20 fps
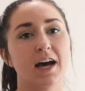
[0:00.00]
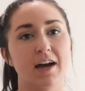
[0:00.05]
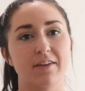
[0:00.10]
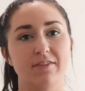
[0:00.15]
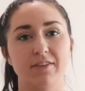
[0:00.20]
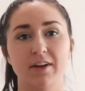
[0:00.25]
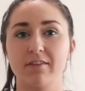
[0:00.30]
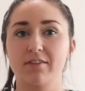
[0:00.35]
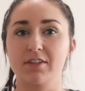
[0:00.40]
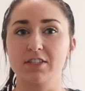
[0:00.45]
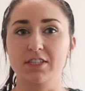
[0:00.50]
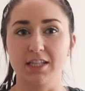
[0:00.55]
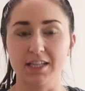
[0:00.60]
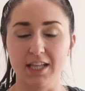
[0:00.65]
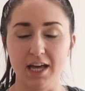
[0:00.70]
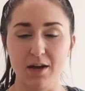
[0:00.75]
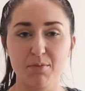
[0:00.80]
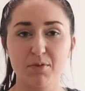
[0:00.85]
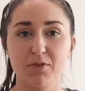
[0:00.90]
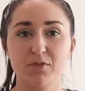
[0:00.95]
I've never done
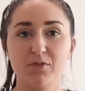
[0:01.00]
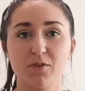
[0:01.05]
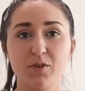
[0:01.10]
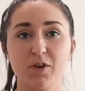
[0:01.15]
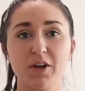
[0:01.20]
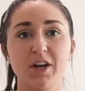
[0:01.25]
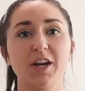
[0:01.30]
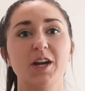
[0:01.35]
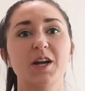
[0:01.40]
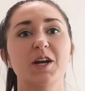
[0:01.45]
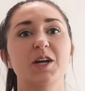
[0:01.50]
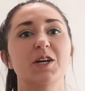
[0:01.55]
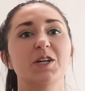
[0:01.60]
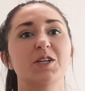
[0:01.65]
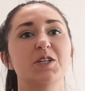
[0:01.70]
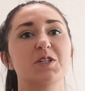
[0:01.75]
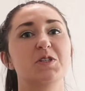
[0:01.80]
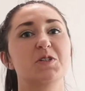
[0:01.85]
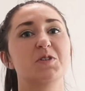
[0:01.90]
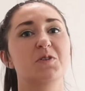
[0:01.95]
that before,
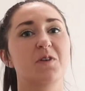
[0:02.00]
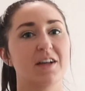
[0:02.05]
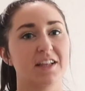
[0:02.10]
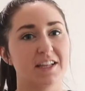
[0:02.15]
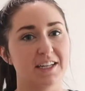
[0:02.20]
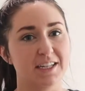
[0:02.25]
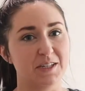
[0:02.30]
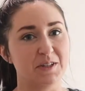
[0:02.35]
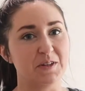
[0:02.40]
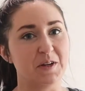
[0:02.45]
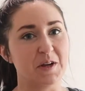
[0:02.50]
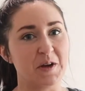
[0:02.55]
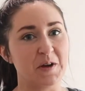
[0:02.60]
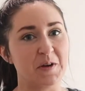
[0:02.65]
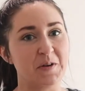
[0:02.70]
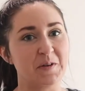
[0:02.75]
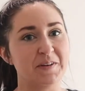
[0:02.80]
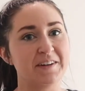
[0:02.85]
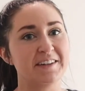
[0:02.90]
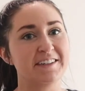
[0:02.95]
so I'll let you
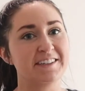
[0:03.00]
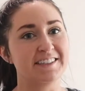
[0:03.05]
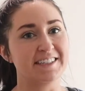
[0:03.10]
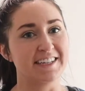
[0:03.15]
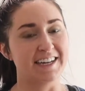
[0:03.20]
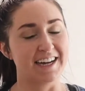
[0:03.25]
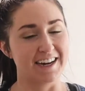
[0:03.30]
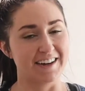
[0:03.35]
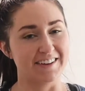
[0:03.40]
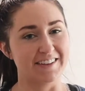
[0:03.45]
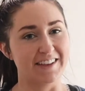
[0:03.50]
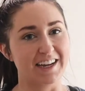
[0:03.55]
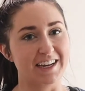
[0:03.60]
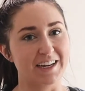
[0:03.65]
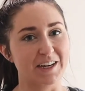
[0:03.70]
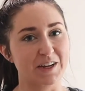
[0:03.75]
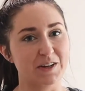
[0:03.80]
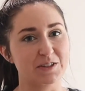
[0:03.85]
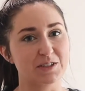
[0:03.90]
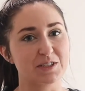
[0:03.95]
know how
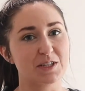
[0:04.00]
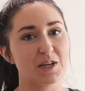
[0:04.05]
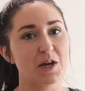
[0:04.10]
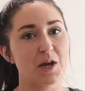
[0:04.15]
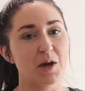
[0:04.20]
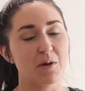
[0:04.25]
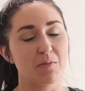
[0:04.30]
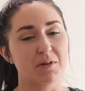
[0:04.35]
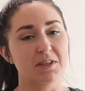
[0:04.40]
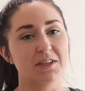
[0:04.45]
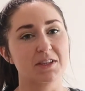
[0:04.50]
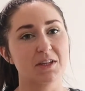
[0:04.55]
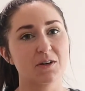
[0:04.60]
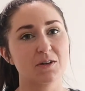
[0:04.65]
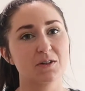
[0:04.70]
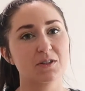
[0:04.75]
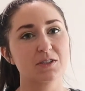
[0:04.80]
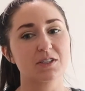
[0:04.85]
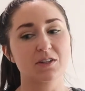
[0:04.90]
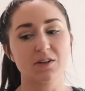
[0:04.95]
that goes. But
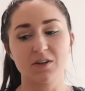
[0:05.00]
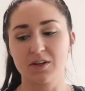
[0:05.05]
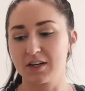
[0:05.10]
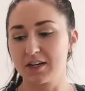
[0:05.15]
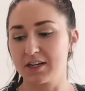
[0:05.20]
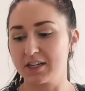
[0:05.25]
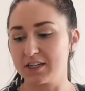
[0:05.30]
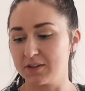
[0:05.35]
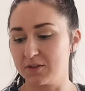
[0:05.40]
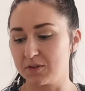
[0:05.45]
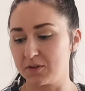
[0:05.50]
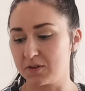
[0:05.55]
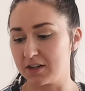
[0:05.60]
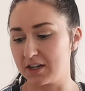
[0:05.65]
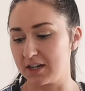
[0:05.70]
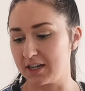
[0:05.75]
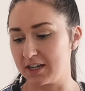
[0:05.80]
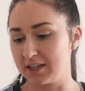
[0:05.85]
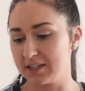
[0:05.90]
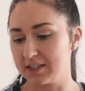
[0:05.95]
those
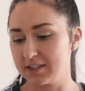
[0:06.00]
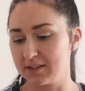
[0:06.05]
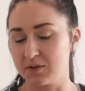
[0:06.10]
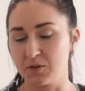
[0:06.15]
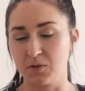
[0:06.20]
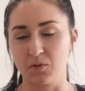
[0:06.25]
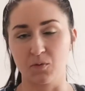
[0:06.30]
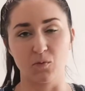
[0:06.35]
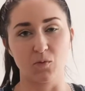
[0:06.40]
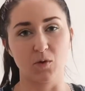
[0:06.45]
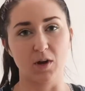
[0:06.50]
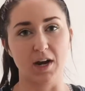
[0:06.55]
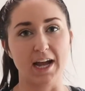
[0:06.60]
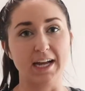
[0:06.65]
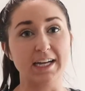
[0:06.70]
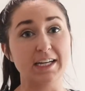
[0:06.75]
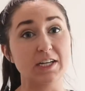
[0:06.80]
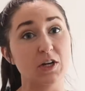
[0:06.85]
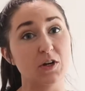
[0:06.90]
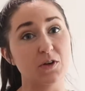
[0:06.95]
are what
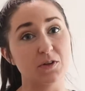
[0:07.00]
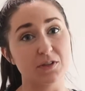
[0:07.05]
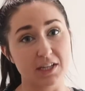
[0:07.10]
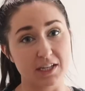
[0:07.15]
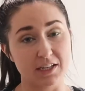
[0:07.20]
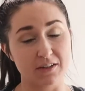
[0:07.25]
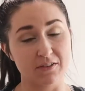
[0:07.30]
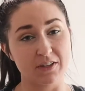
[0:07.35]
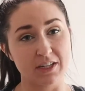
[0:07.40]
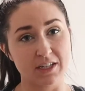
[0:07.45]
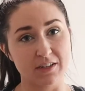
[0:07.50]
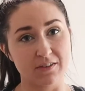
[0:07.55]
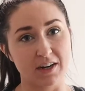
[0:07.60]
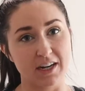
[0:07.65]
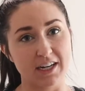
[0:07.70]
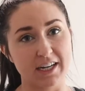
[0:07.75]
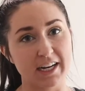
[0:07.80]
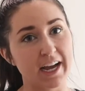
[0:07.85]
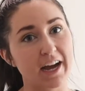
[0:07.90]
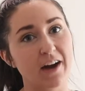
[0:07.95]
I know that you need
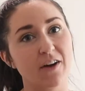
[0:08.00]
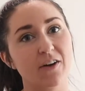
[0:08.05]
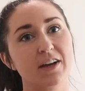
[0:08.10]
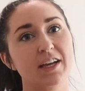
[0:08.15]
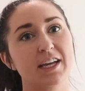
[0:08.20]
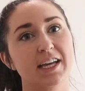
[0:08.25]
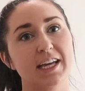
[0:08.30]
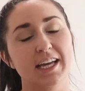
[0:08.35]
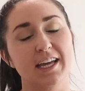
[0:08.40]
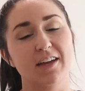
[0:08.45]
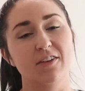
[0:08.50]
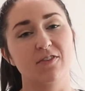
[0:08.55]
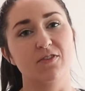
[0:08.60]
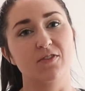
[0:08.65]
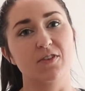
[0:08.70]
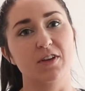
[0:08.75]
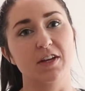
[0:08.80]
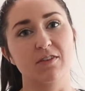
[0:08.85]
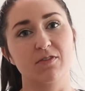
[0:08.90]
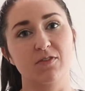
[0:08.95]
right now.
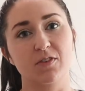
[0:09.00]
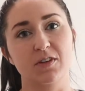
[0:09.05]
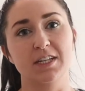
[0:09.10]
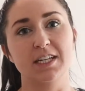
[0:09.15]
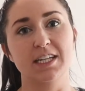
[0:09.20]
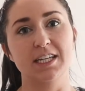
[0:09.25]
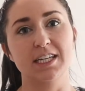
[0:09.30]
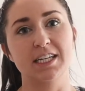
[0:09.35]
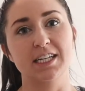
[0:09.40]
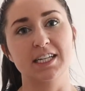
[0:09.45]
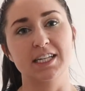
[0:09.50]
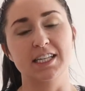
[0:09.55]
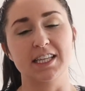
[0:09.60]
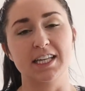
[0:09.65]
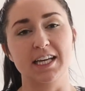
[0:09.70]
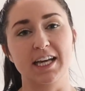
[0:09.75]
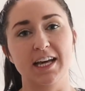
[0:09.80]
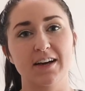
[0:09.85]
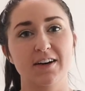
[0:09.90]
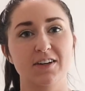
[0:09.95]
If we need
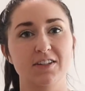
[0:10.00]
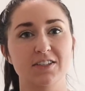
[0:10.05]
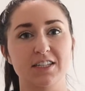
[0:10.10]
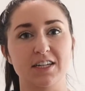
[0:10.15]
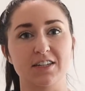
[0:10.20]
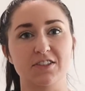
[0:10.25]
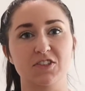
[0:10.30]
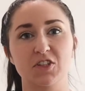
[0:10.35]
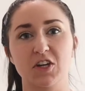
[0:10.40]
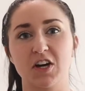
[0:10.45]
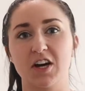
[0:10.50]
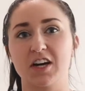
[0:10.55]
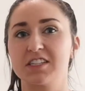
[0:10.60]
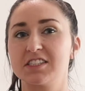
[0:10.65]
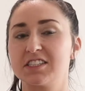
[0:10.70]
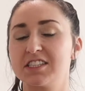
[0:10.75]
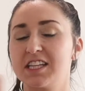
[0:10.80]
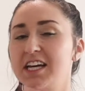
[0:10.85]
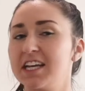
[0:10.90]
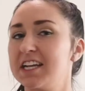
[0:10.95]
anything else, I'll
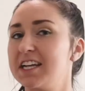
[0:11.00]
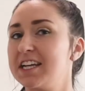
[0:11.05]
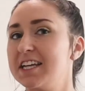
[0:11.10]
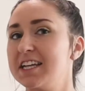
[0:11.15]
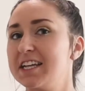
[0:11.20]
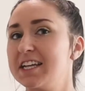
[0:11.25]
toss that